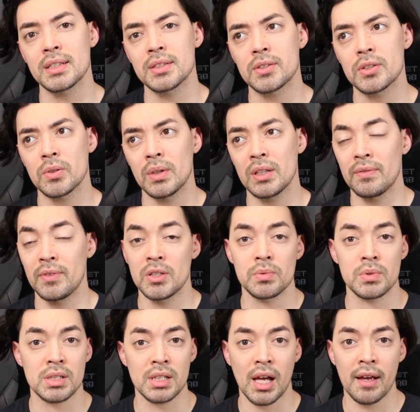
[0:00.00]
into
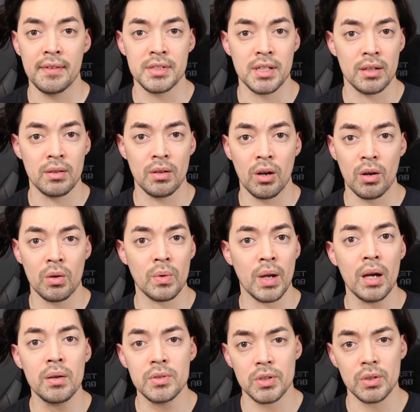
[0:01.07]
individuals' lives that are
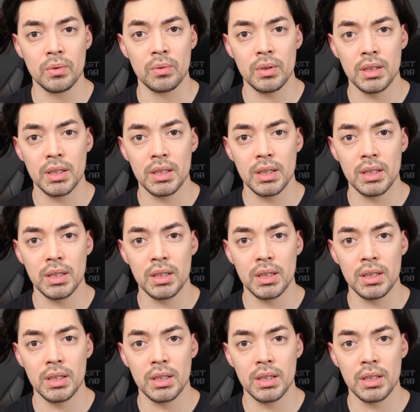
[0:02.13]
around you?